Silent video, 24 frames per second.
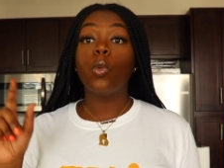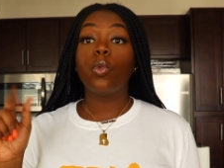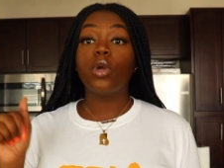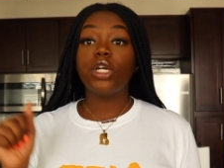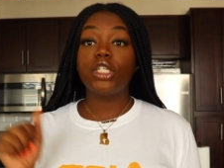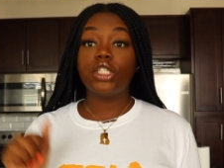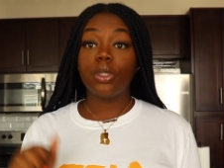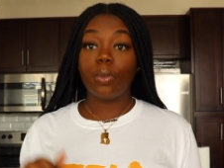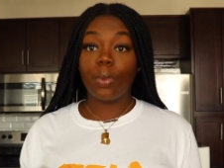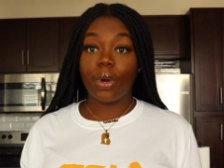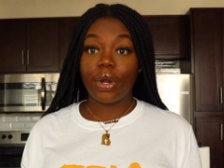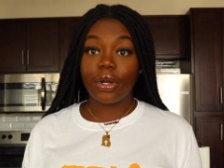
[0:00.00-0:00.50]

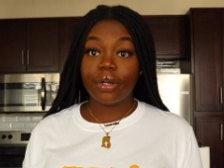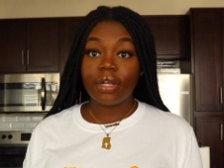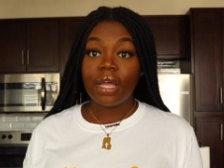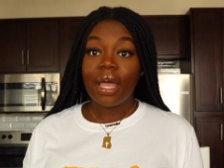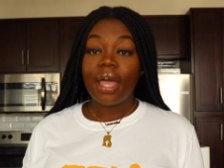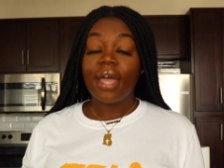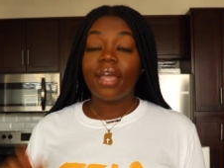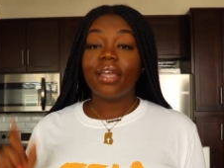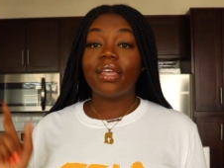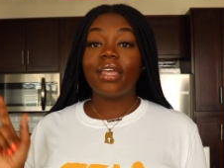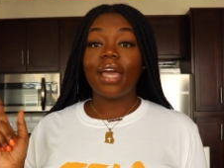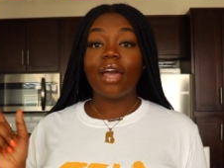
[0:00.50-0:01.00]
read your word,
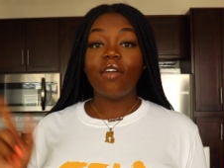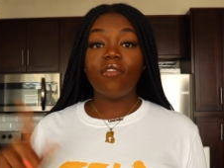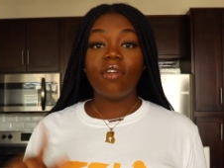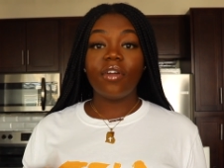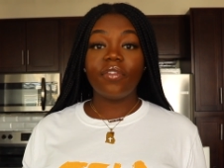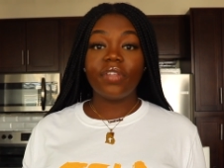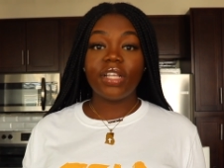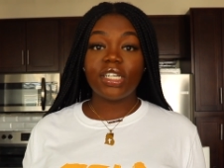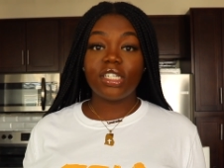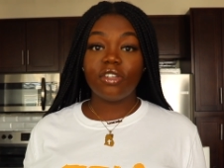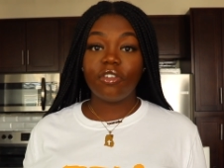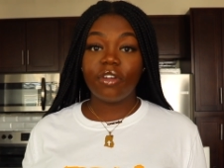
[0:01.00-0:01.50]
get
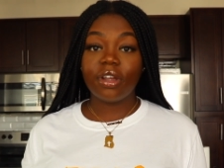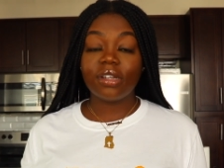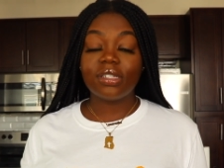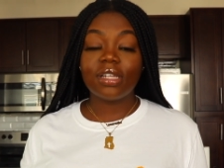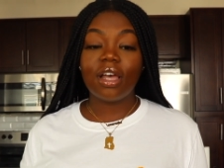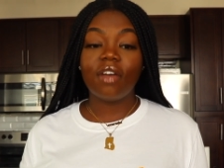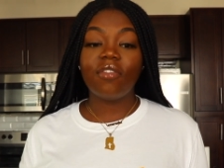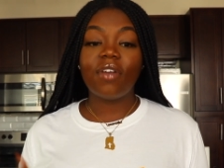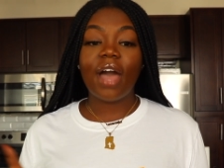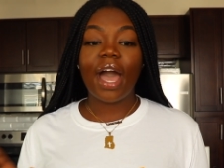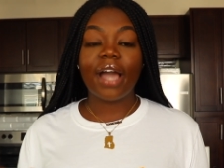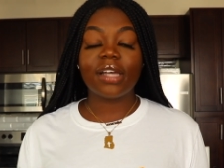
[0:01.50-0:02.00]
revelation for
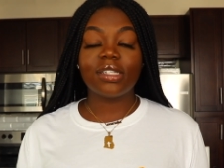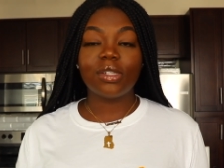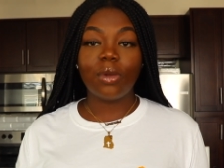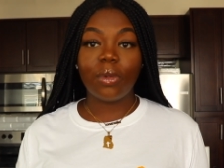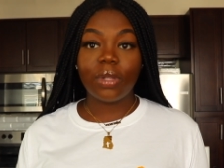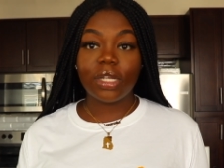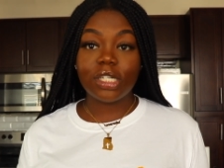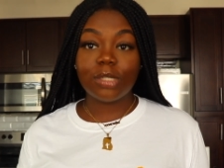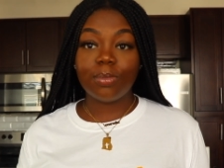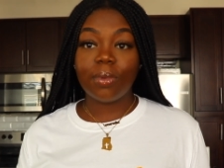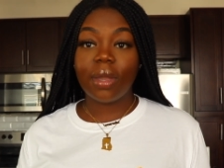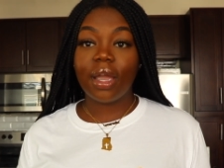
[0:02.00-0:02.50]
yourself, ask the
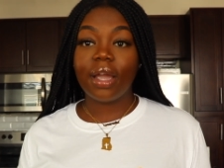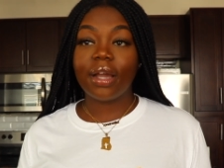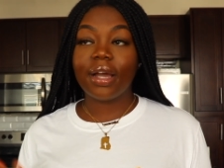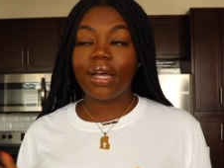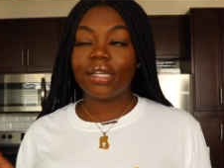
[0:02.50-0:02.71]
Holy Spirit.